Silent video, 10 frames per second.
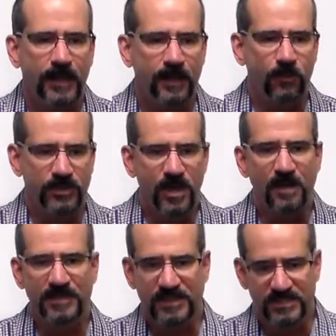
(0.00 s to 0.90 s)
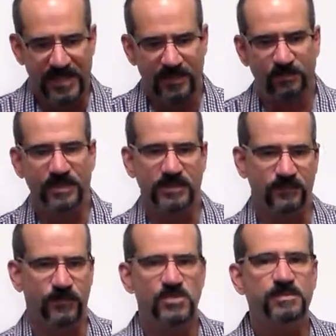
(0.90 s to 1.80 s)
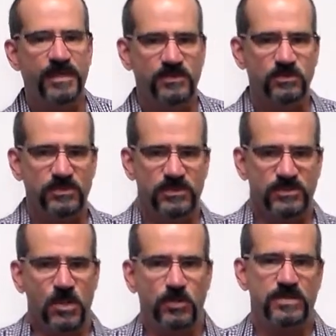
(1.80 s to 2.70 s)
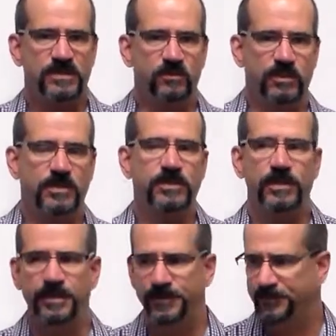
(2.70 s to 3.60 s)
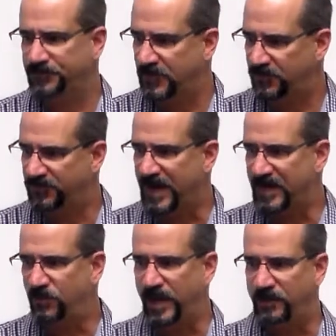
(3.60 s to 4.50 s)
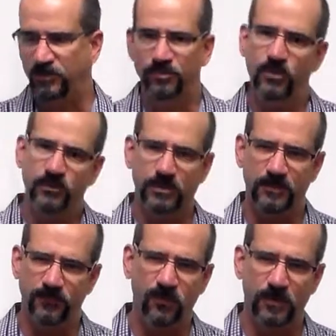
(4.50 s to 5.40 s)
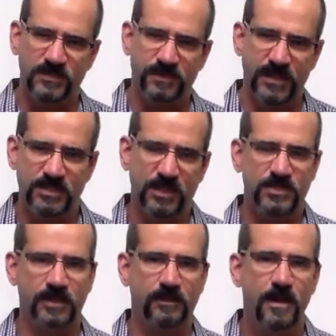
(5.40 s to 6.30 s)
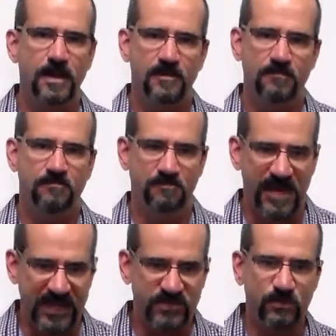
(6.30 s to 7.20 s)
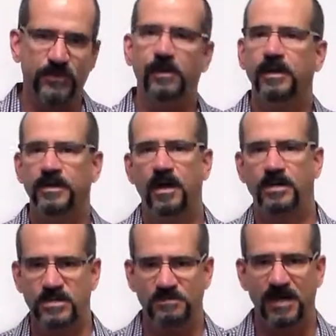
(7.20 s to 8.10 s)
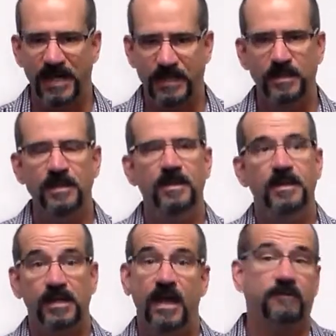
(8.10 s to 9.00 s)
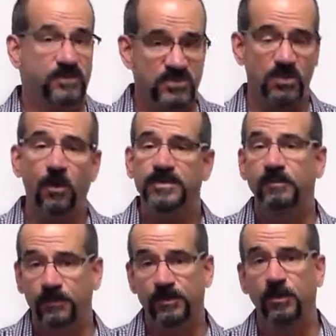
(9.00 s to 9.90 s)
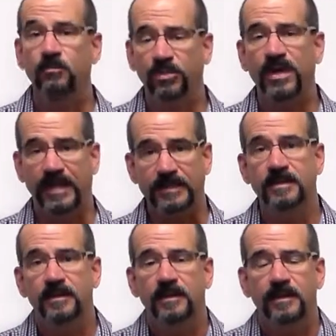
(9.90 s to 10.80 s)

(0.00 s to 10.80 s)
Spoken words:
What got me into NLP in the first place was this notion that we could find a way to improve our performance by touching base with our unconscious mind, kind of consulting with our own brain,